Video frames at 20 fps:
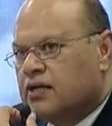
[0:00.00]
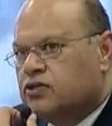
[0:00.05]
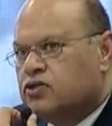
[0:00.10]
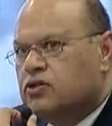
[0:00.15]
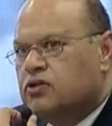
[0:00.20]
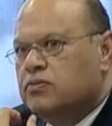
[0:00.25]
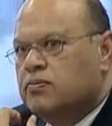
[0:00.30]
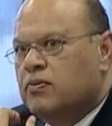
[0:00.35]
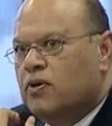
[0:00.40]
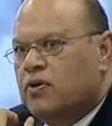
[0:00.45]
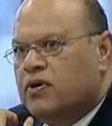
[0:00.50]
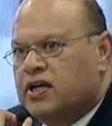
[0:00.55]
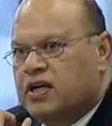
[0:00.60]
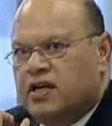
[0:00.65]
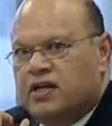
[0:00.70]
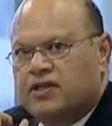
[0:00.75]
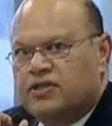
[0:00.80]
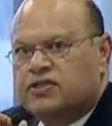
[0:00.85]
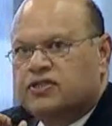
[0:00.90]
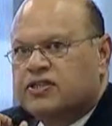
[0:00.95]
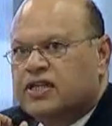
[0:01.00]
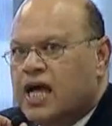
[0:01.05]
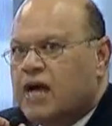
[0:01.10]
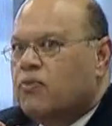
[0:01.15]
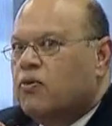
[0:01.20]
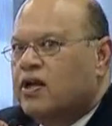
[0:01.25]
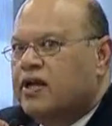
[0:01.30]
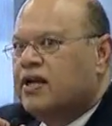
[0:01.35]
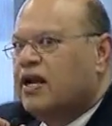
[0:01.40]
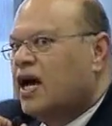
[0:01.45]
2 more years, they
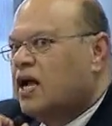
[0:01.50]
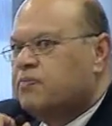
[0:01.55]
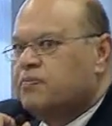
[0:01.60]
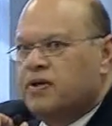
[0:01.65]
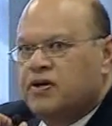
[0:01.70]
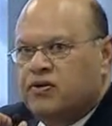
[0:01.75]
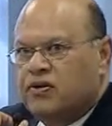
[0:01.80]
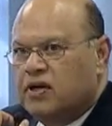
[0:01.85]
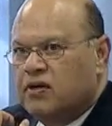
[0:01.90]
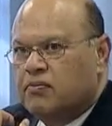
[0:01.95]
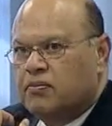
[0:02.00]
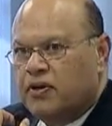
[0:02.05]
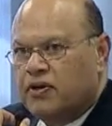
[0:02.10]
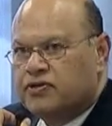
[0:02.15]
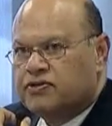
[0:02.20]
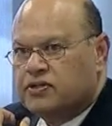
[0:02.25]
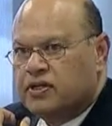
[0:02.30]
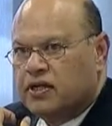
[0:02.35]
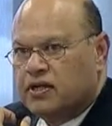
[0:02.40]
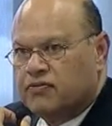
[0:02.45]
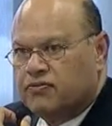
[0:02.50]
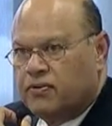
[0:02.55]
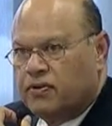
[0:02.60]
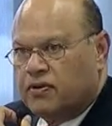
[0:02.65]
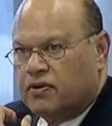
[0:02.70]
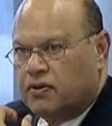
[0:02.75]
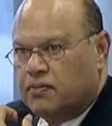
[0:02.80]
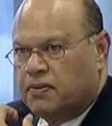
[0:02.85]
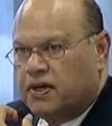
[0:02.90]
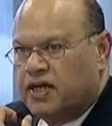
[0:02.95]
will not be reimbursing
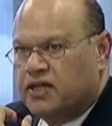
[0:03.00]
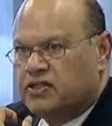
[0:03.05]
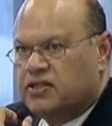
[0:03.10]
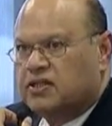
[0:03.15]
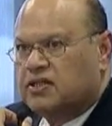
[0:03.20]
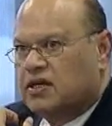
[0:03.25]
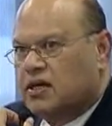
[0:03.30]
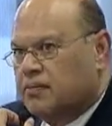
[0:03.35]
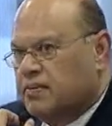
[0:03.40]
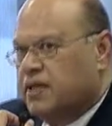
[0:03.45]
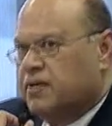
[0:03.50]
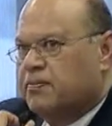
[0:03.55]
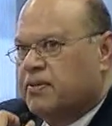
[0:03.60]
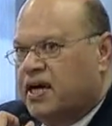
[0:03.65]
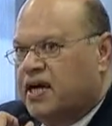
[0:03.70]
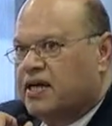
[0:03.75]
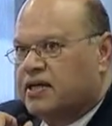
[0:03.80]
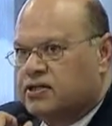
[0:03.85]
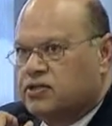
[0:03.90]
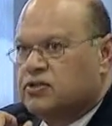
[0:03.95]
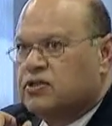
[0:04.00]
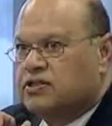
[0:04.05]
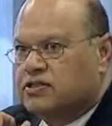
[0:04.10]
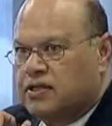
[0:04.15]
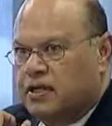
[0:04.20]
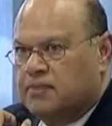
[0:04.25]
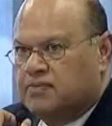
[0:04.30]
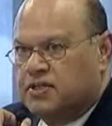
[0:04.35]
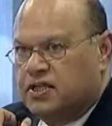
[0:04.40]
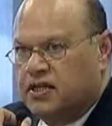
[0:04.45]
for the patient coming back to the
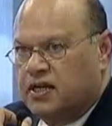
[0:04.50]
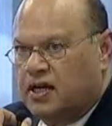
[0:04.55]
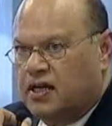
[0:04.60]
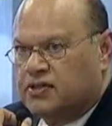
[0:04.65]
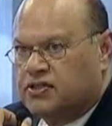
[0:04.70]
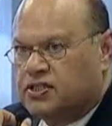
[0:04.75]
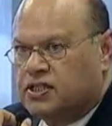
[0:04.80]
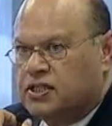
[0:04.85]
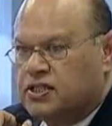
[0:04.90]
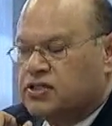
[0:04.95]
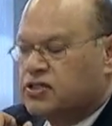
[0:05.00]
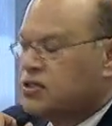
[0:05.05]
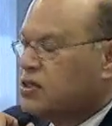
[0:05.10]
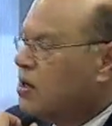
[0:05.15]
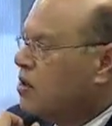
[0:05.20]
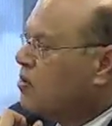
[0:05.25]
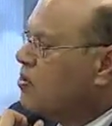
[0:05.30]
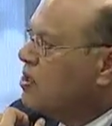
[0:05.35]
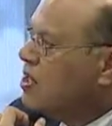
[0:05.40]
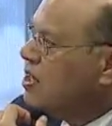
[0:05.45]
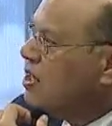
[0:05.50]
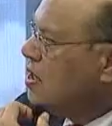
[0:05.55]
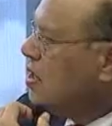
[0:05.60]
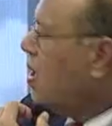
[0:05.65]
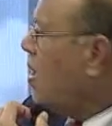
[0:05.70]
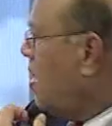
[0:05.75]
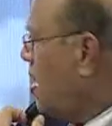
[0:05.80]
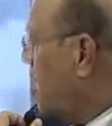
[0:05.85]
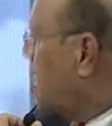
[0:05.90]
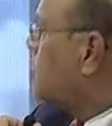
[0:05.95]
same DRG. So
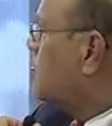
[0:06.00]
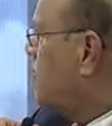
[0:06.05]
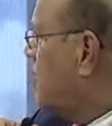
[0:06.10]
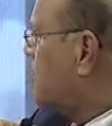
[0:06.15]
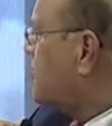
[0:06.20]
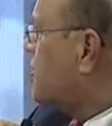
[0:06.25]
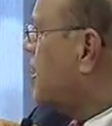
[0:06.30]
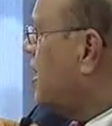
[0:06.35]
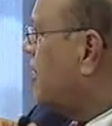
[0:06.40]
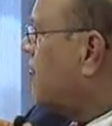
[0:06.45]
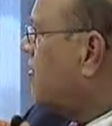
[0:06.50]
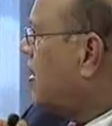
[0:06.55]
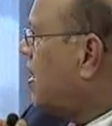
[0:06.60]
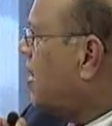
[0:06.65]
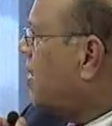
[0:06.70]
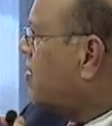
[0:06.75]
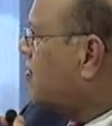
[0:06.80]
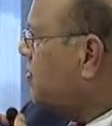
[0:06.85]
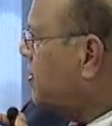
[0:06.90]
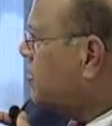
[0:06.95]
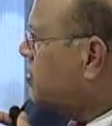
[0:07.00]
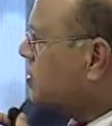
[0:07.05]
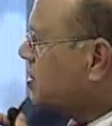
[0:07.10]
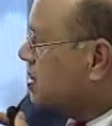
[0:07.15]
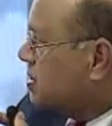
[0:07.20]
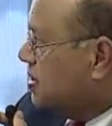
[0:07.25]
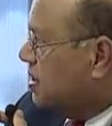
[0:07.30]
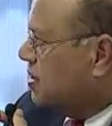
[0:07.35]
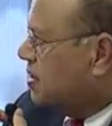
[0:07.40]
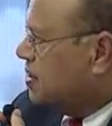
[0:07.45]
the hospitals have a lot of
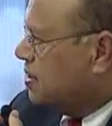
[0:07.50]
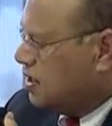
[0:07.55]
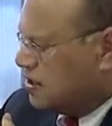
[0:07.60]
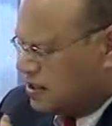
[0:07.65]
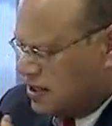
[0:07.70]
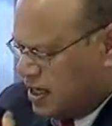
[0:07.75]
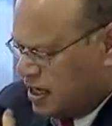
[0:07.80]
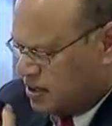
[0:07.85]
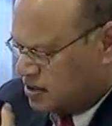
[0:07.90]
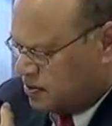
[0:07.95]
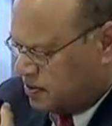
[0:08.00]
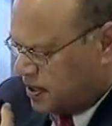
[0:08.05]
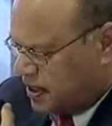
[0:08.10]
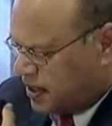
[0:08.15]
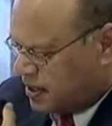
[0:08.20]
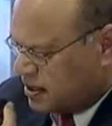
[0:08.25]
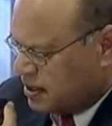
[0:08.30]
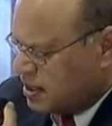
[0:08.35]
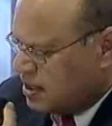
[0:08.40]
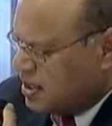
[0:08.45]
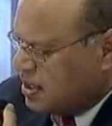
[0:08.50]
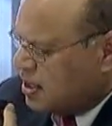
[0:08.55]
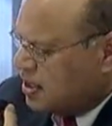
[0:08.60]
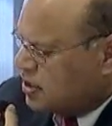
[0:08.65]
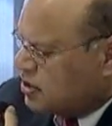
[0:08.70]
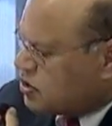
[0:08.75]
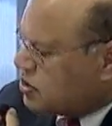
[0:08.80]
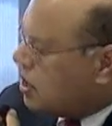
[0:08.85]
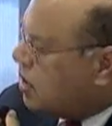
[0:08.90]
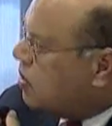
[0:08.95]
interest in this aspect.
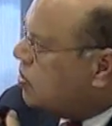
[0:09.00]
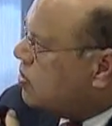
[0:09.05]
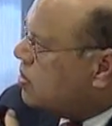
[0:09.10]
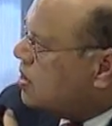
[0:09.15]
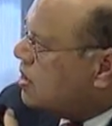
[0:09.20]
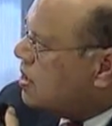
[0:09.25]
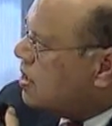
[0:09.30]
So